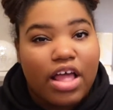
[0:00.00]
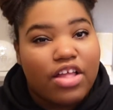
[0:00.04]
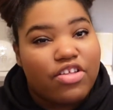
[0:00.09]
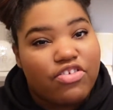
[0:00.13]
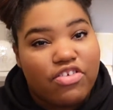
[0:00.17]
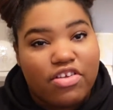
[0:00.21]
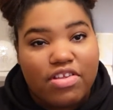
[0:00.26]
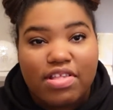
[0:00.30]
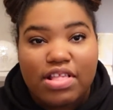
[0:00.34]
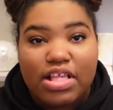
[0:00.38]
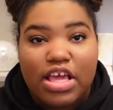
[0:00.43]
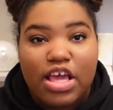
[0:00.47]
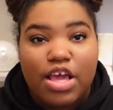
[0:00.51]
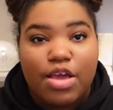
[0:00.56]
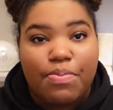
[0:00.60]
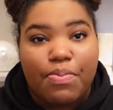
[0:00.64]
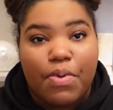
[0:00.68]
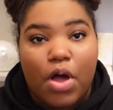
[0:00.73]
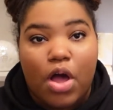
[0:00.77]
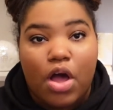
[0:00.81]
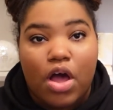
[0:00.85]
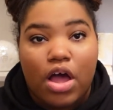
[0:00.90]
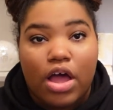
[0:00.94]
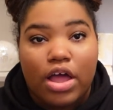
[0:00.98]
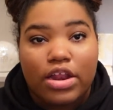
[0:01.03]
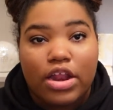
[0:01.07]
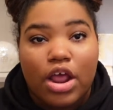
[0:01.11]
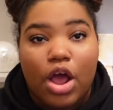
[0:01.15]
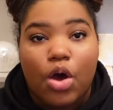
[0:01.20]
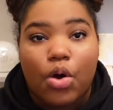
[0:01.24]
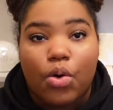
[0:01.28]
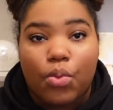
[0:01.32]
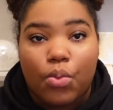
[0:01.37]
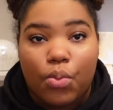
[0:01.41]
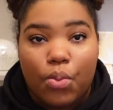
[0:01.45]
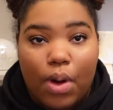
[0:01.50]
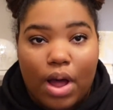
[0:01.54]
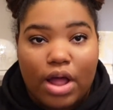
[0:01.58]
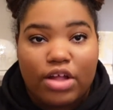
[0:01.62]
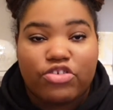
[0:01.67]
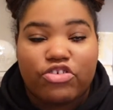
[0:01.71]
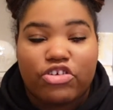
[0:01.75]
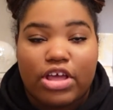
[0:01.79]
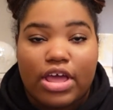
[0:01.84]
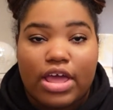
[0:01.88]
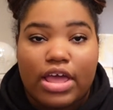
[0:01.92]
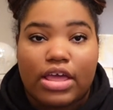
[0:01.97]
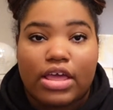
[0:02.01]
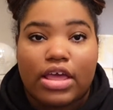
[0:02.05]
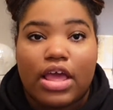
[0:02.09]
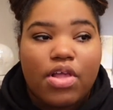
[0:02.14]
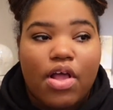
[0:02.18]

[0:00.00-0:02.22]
just keep on watching.